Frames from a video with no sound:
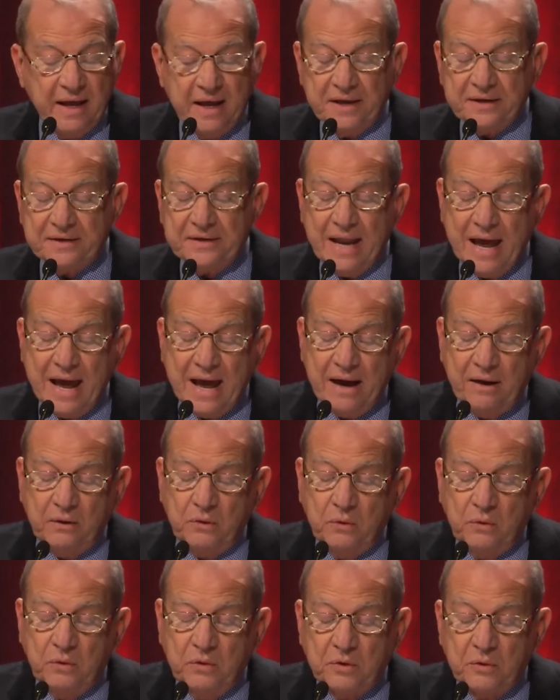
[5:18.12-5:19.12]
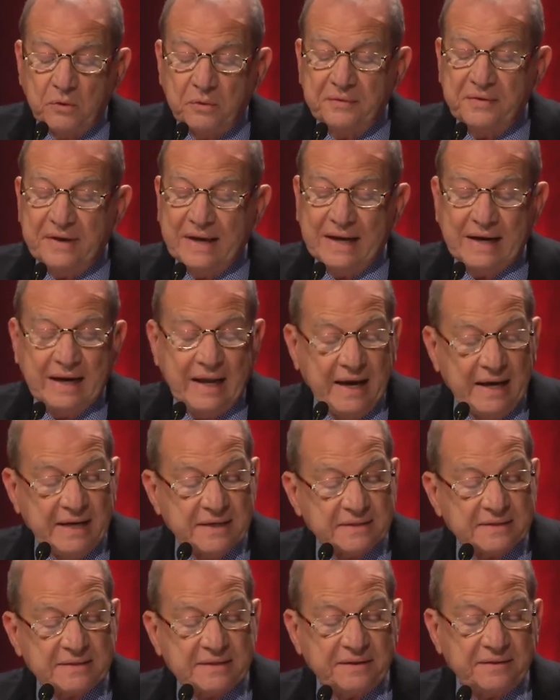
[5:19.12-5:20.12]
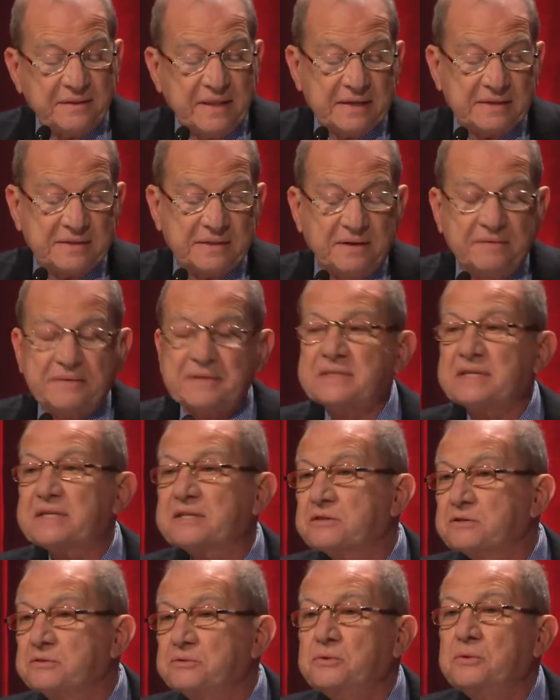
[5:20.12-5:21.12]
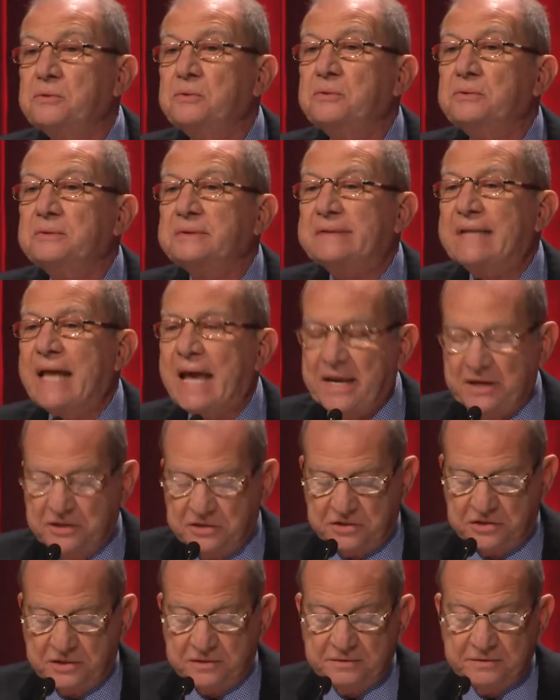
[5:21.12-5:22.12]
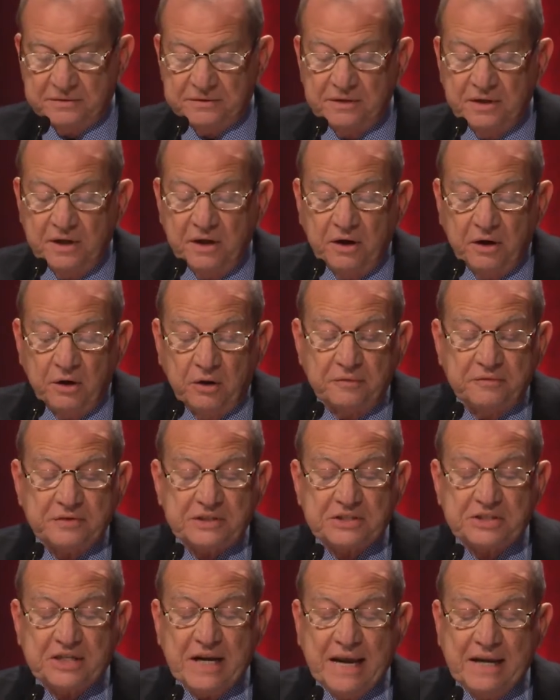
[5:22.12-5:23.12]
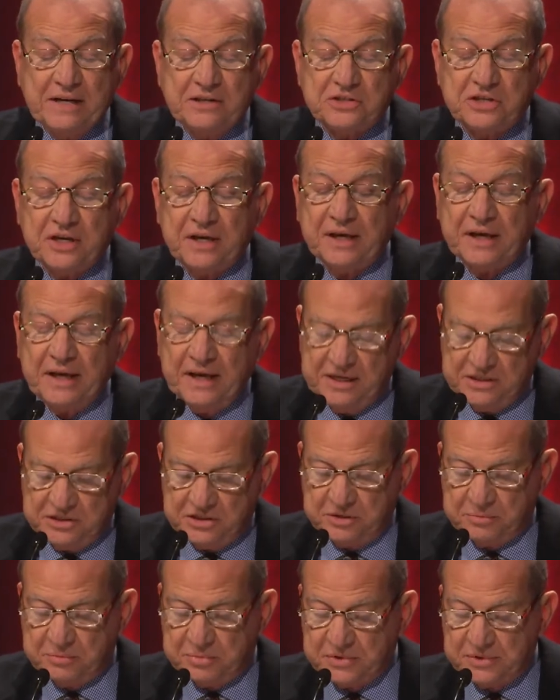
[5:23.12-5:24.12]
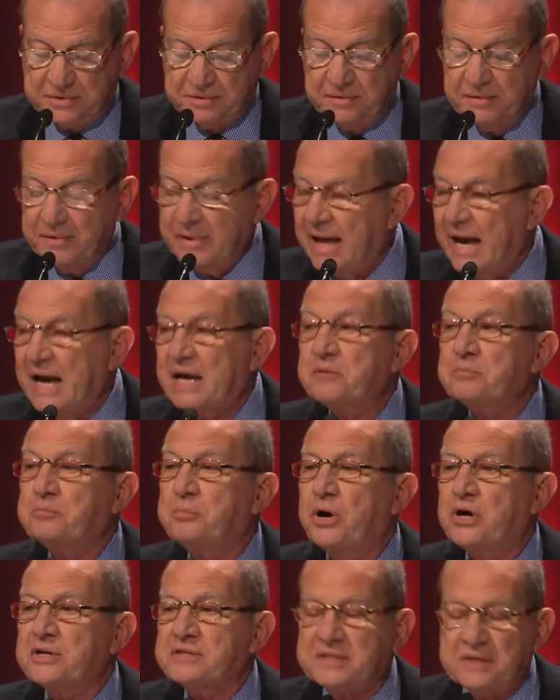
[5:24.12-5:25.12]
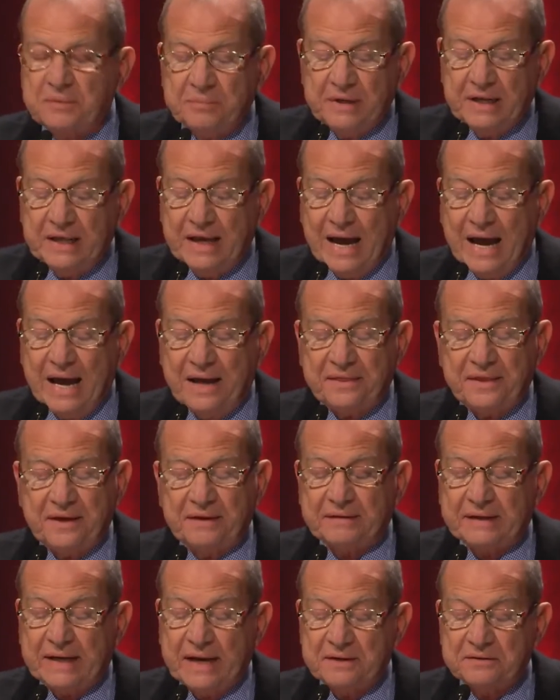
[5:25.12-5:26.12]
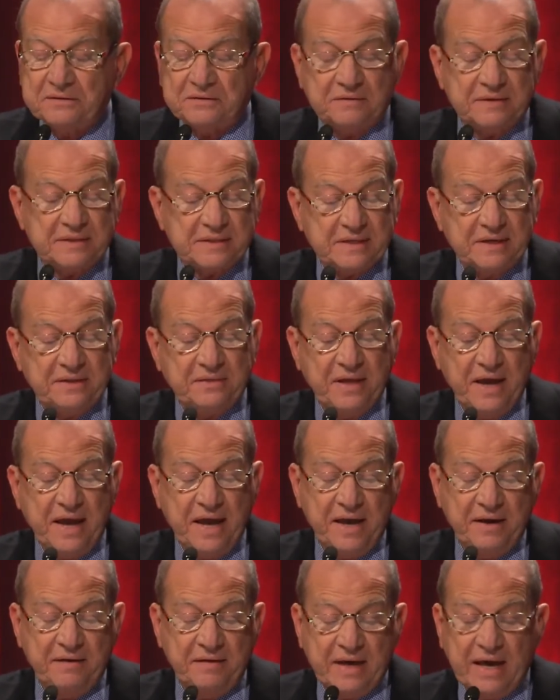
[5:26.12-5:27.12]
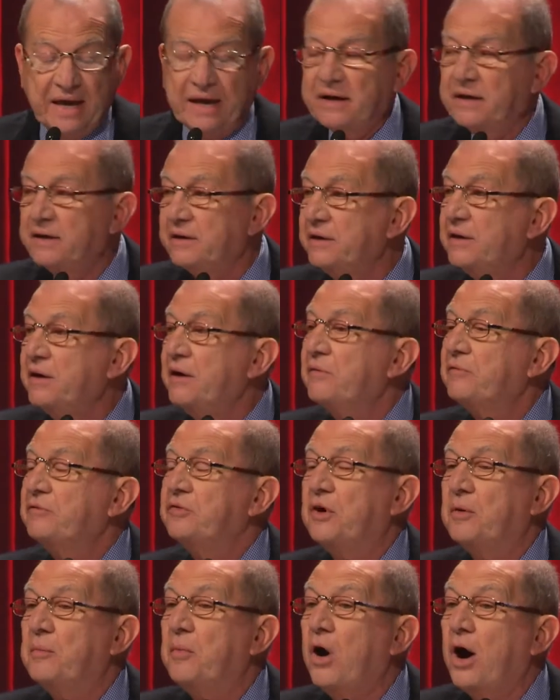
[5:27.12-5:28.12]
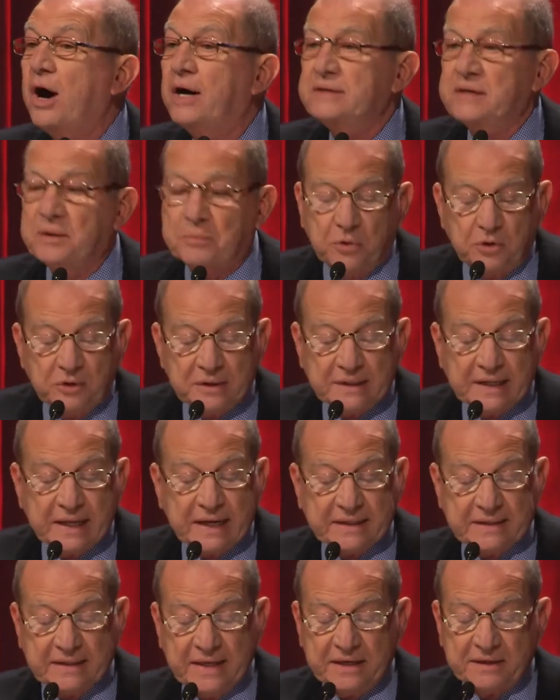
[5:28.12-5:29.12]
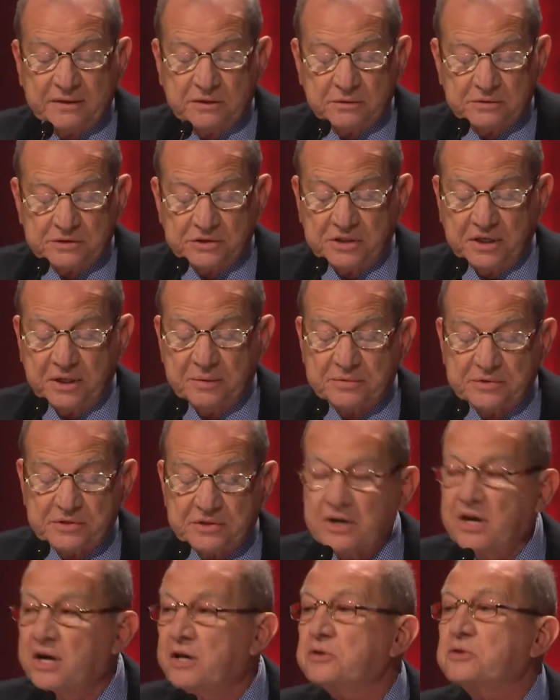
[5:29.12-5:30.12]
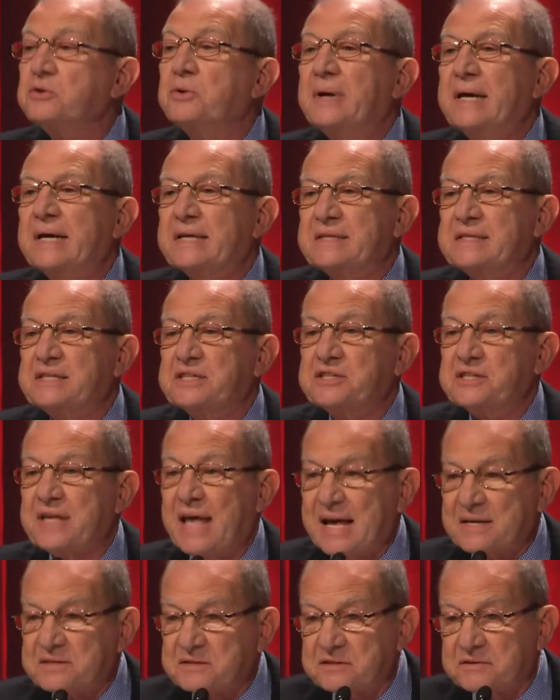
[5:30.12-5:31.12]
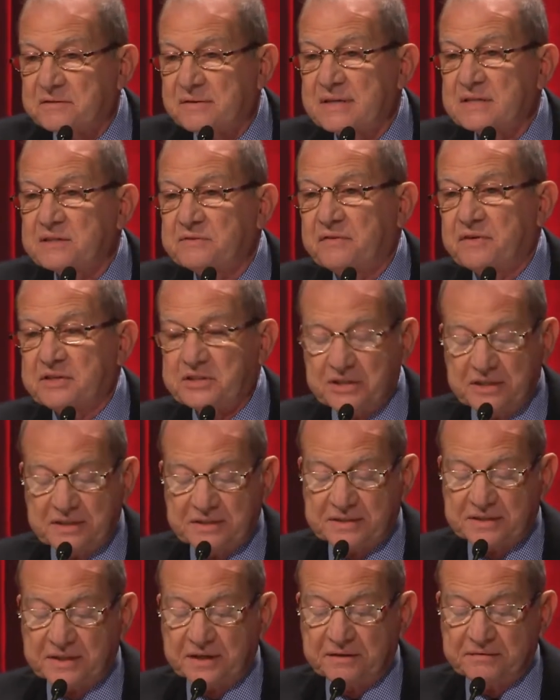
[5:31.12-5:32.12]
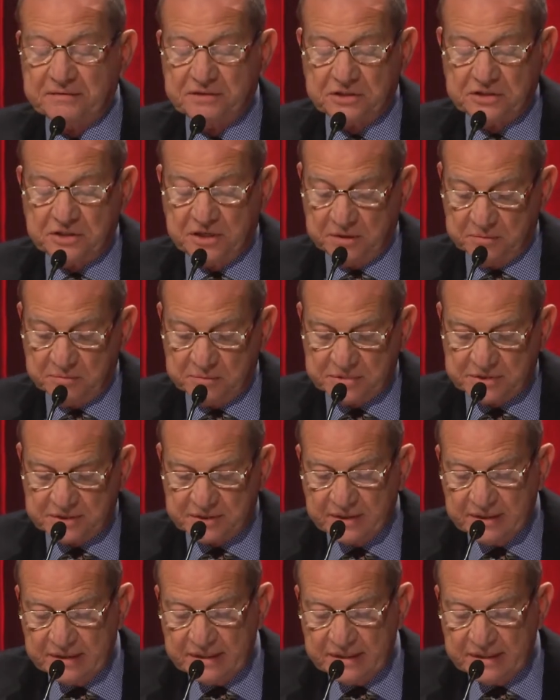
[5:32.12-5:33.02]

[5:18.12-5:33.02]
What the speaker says: Now we realize that there is a true danger of changing Egypt and possibly other countries in the area from horrible dictatorships to a disastrous fascistic regimes.